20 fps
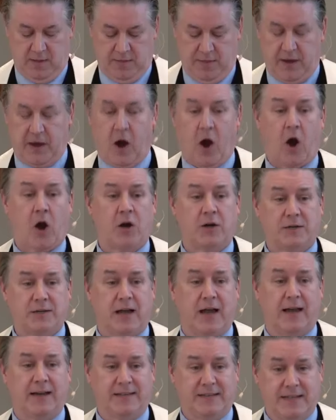That our
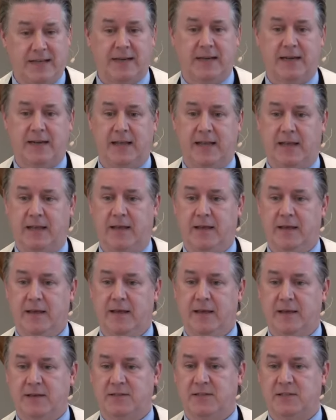identity
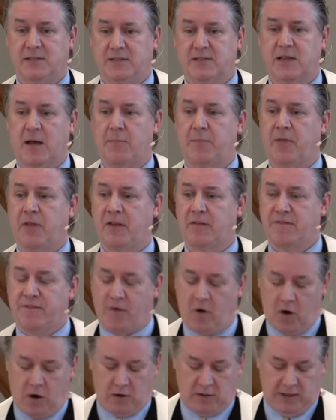is in something
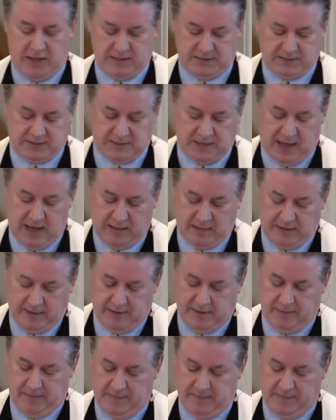far less solid.